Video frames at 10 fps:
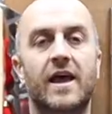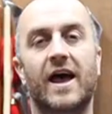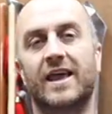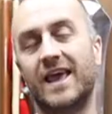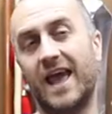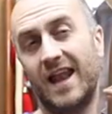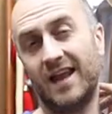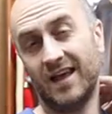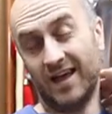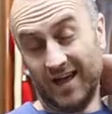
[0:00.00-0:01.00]

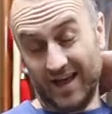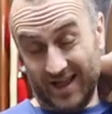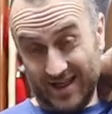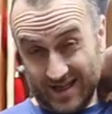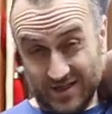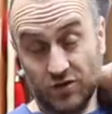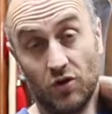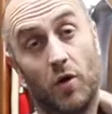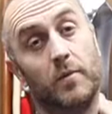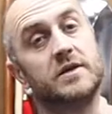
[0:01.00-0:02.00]
Again, there's
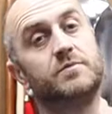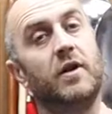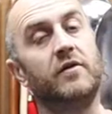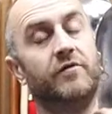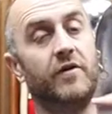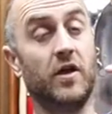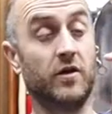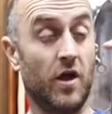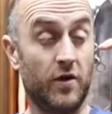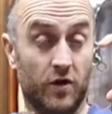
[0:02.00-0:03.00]
not much blood flow
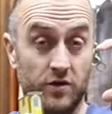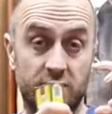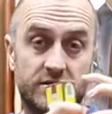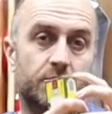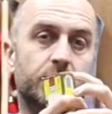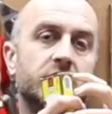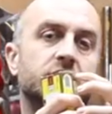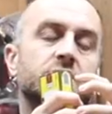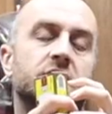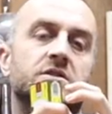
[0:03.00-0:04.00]
going on because the
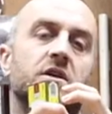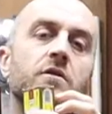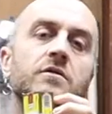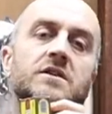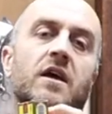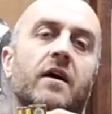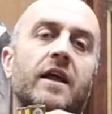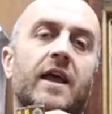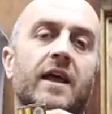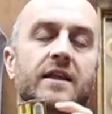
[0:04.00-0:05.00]
muscle's so
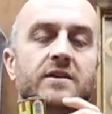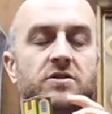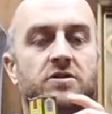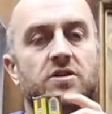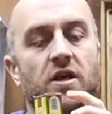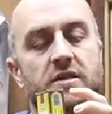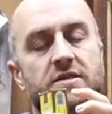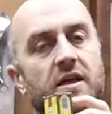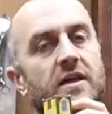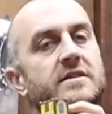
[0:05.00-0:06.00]
tight and it's
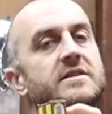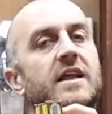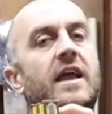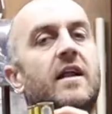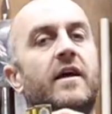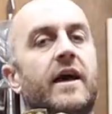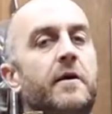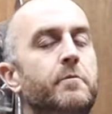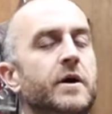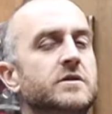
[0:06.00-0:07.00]
just gonna stay like
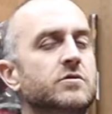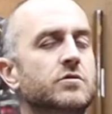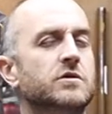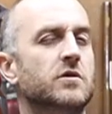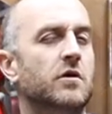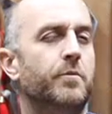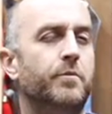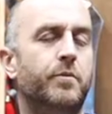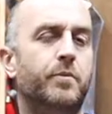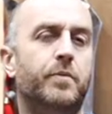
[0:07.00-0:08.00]
that. Muscles are a
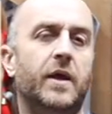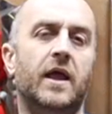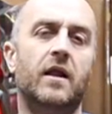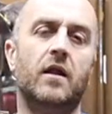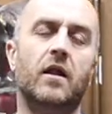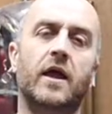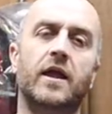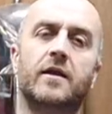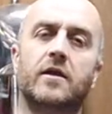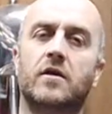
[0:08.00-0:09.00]
bit
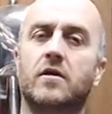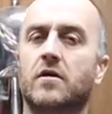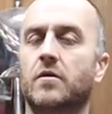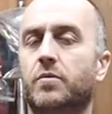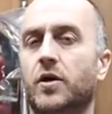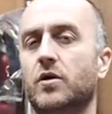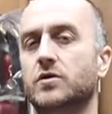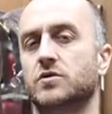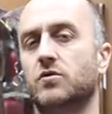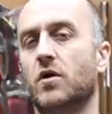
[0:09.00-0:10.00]
like
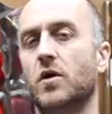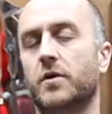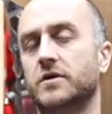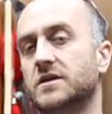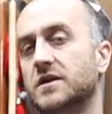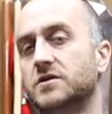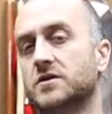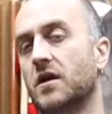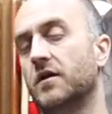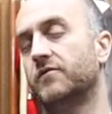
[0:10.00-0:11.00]
computers or robots, they
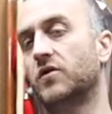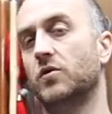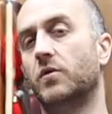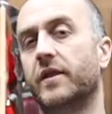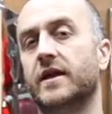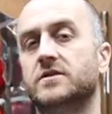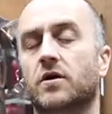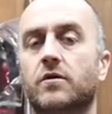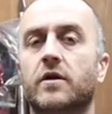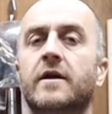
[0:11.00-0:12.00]
just kind of do what they're
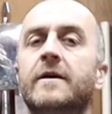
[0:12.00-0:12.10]
told.